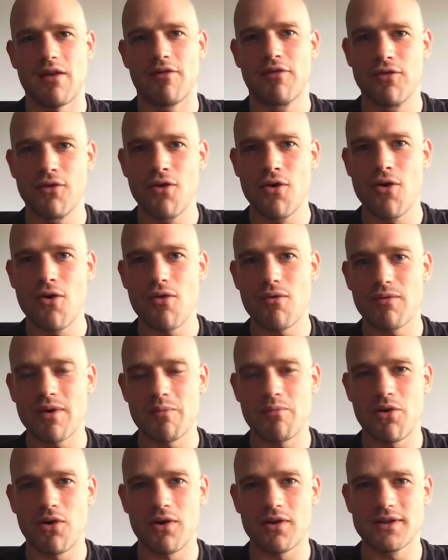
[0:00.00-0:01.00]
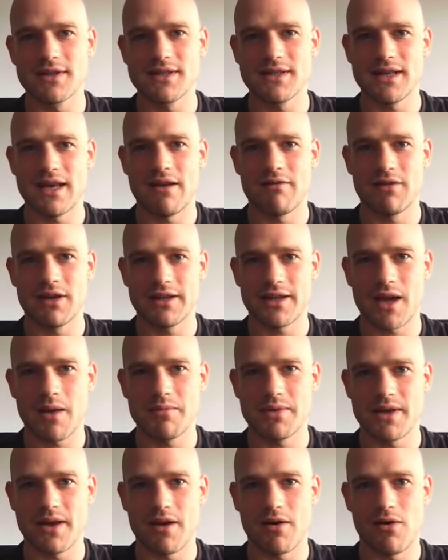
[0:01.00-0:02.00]
Flow reports every type
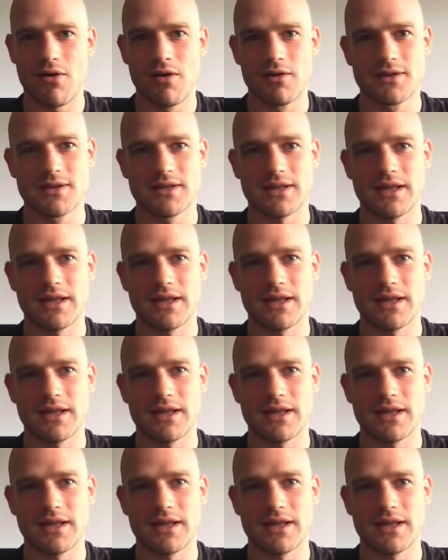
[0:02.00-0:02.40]
errors,